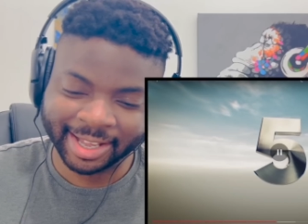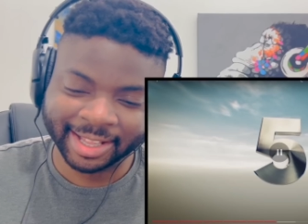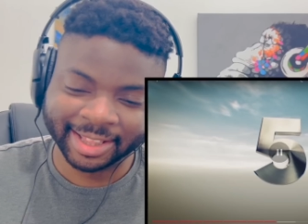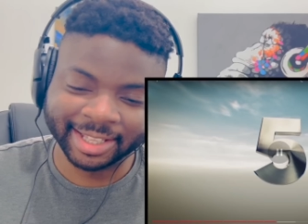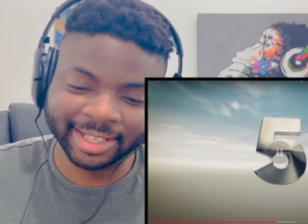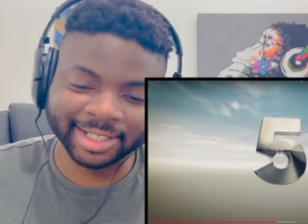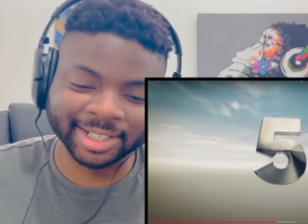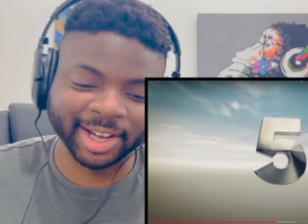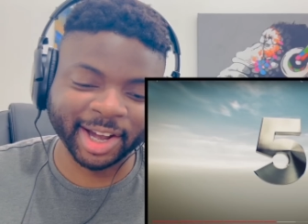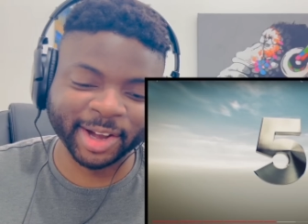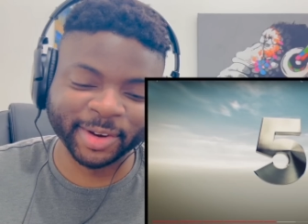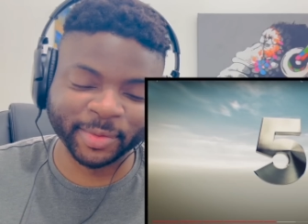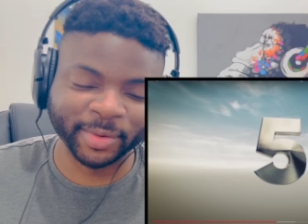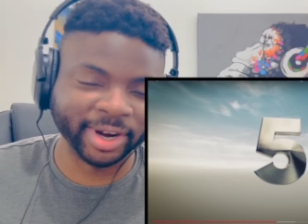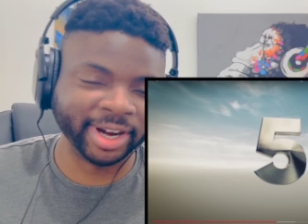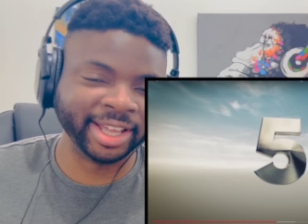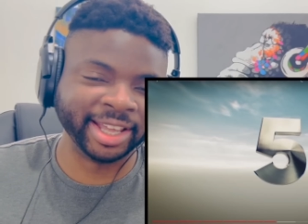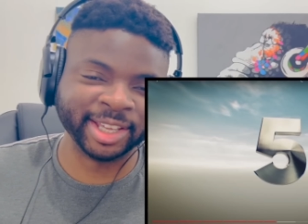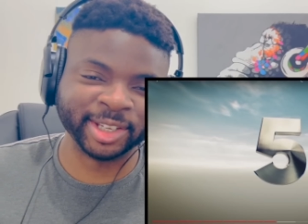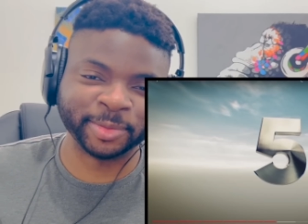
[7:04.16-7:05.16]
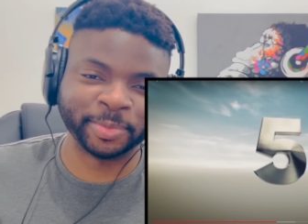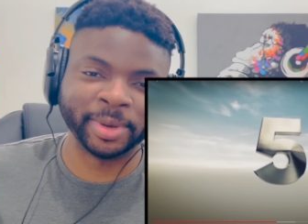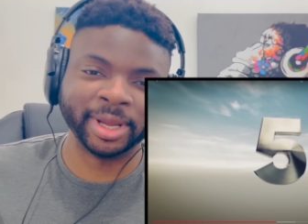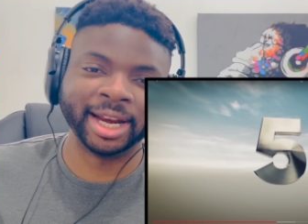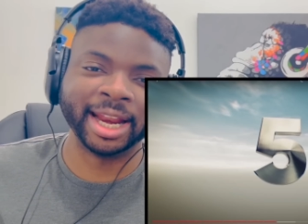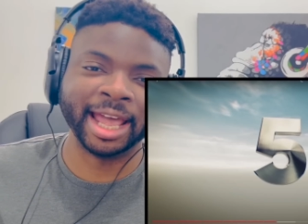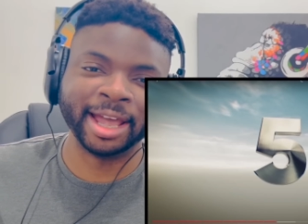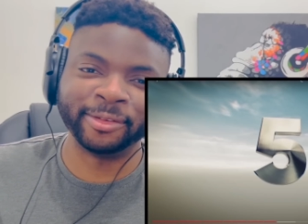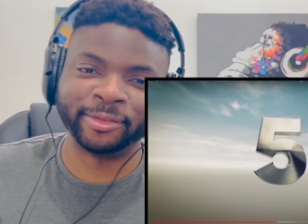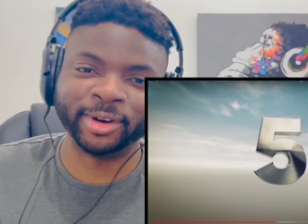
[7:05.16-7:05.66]
This guy really has been
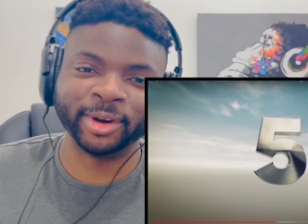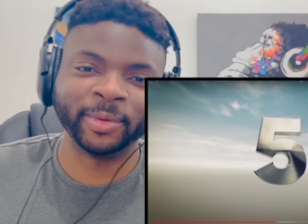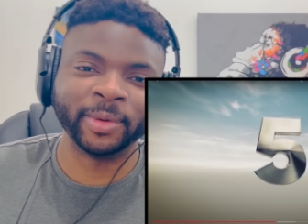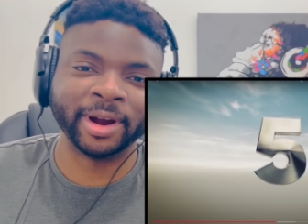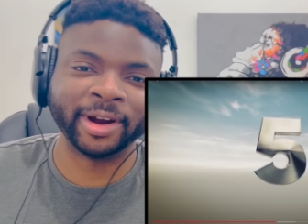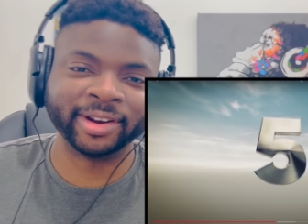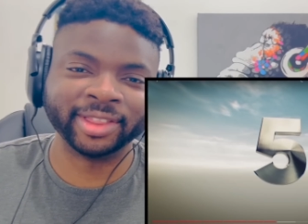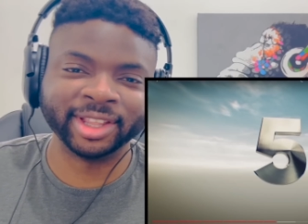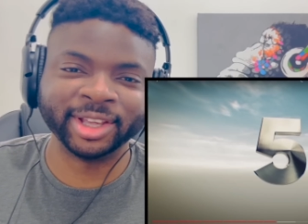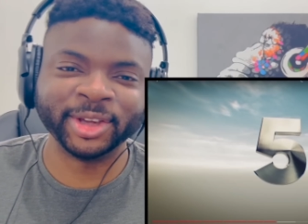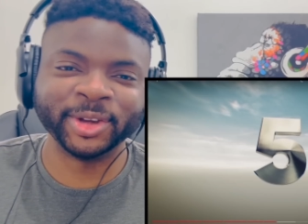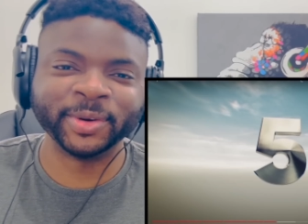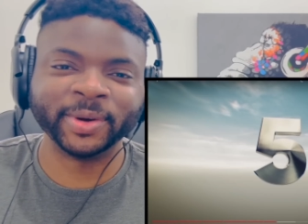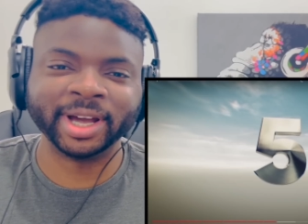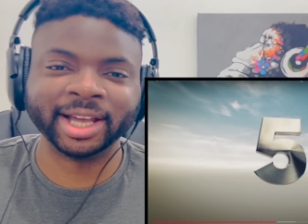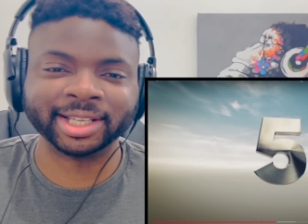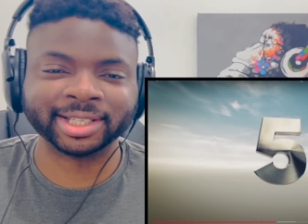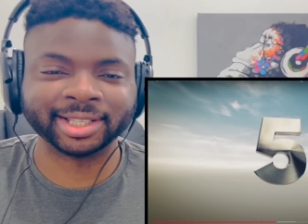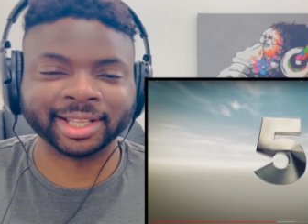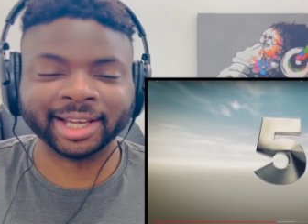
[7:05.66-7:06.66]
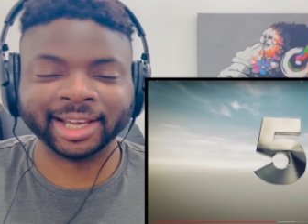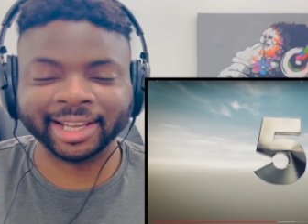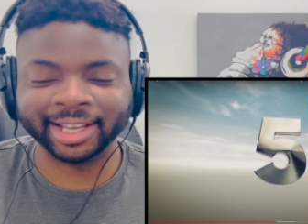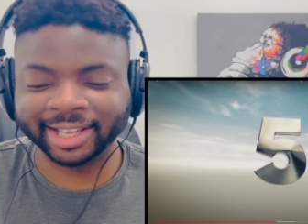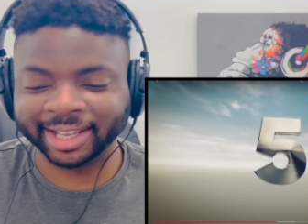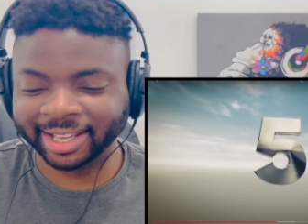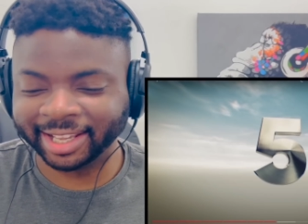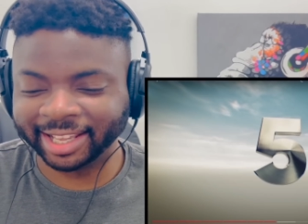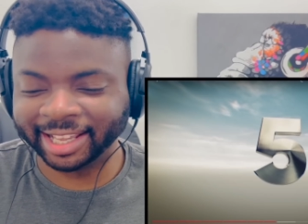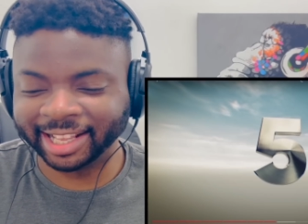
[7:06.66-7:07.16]
everywhere in the US like
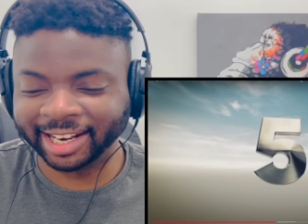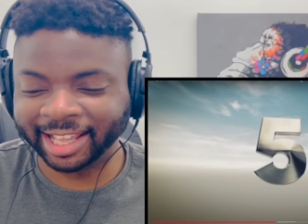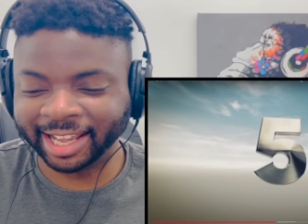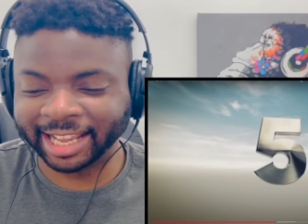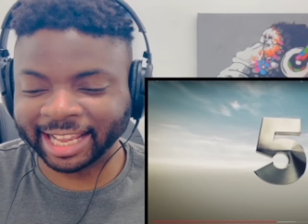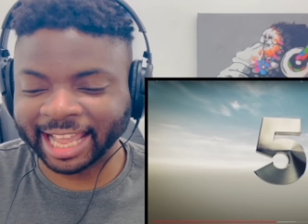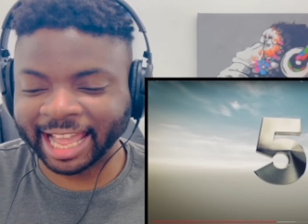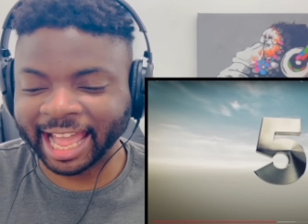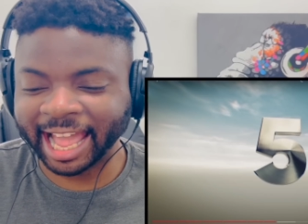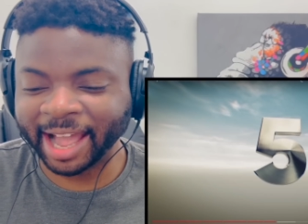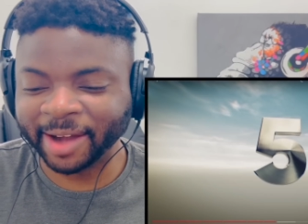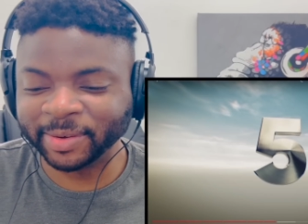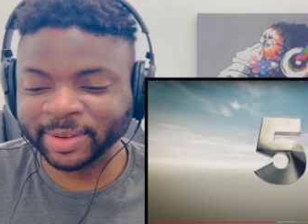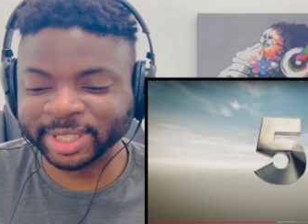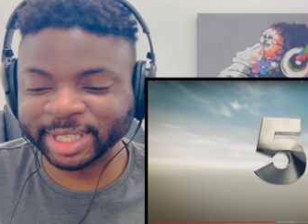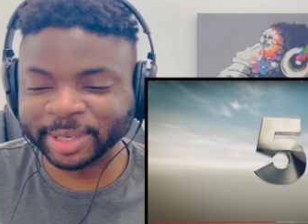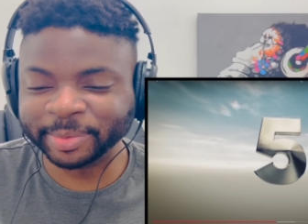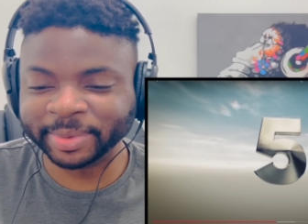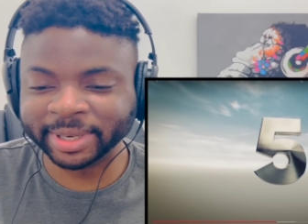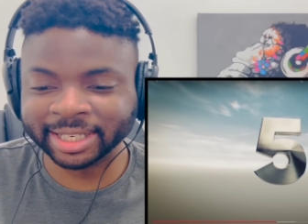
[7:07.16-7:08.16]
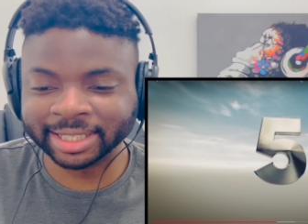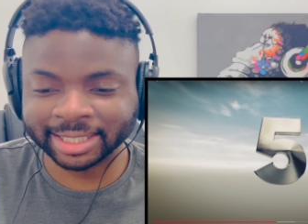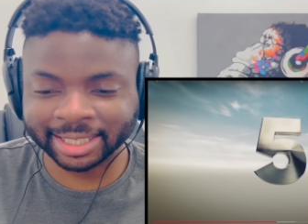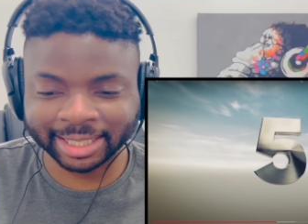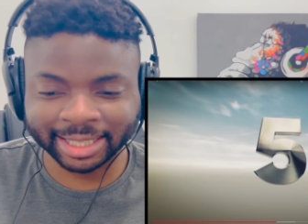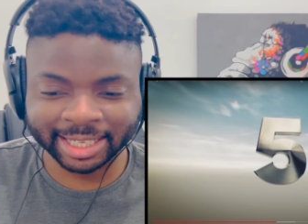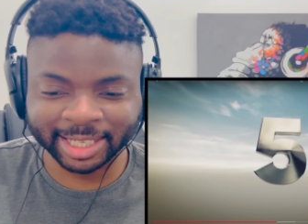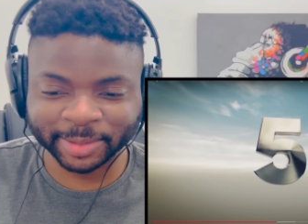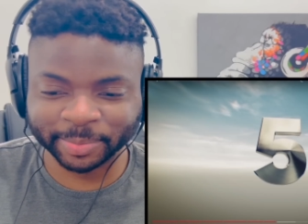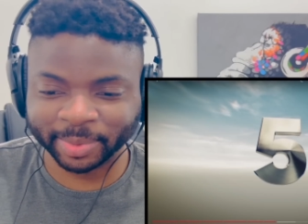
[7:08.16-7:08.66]
like how has he been to
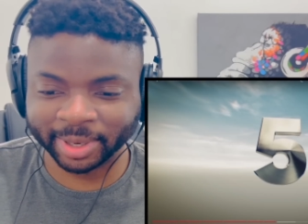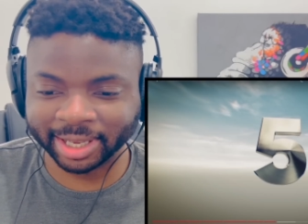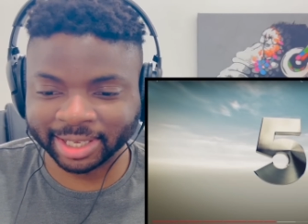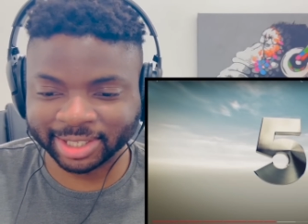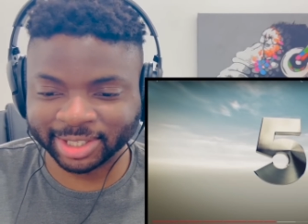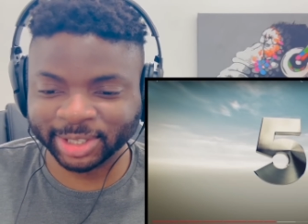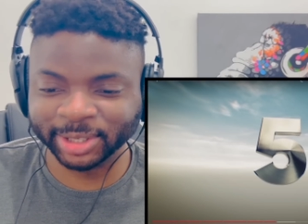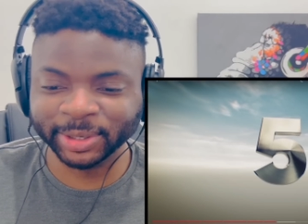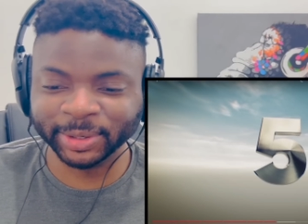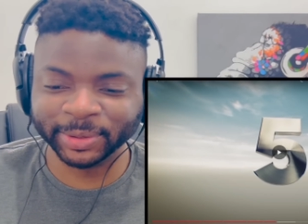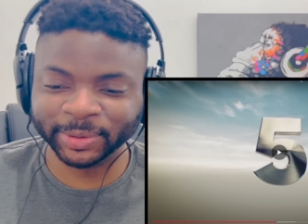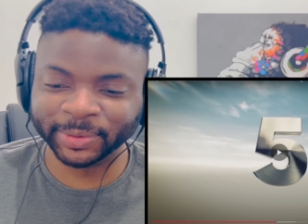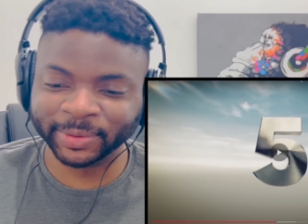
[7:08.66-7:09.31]
this place too?